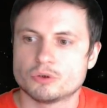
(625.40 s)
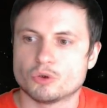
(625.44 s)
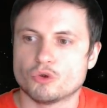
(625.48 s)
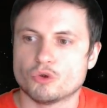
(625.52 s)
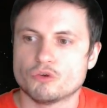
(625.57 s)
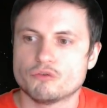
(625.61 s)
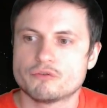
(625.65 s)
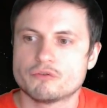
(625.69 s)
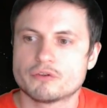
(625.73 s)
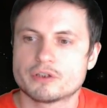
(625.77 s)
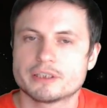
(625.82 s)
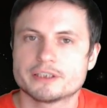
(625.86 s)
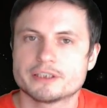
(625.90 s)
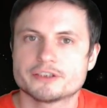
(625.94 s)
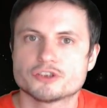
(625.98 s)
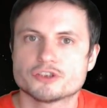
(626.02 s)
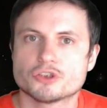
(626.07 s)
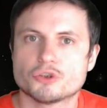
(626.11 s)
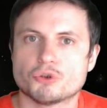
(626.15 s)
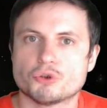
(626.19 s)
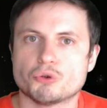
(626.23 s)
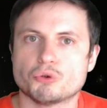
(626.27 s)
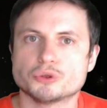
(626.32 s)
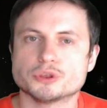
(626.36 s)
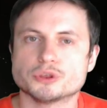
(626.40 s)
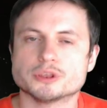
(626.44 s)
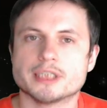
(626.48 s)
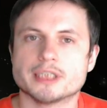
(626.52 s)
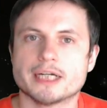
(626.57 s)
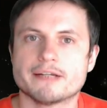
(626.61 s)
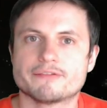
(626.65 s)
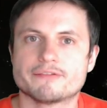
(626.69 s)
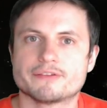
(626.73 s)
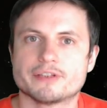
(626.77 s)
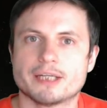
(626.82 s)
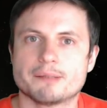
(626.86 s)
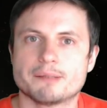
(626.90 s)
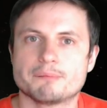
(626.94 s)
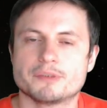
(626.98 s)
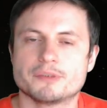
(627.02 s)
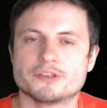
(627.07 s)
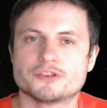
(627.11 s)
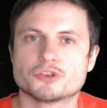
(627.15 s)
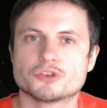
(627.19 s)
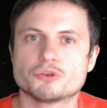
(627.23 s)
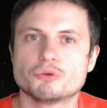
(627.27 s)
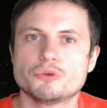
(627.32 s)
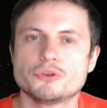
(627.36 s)
over its whole lifetime
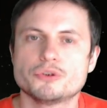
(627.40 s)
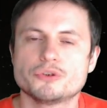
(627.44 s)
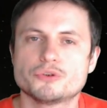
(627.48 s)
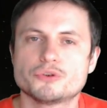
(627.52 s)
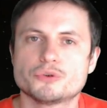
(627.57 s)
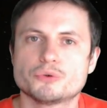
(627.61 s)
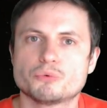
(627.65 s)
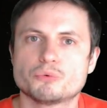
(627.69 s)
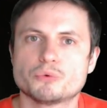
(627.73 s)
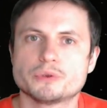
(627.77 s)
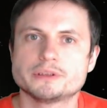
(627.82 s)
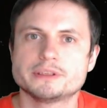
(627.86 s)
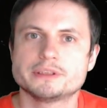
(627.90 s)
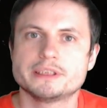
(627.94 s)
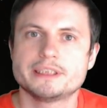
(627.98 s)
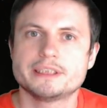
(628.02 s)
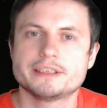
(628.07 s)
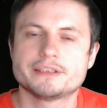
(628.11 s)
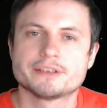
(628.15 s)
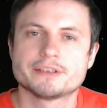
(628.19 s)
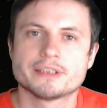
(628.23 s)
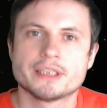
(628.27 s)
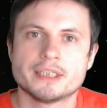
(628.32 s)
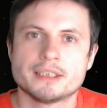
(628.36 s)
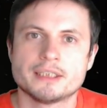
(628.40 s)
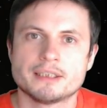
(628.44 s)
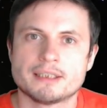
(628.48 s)
is going to release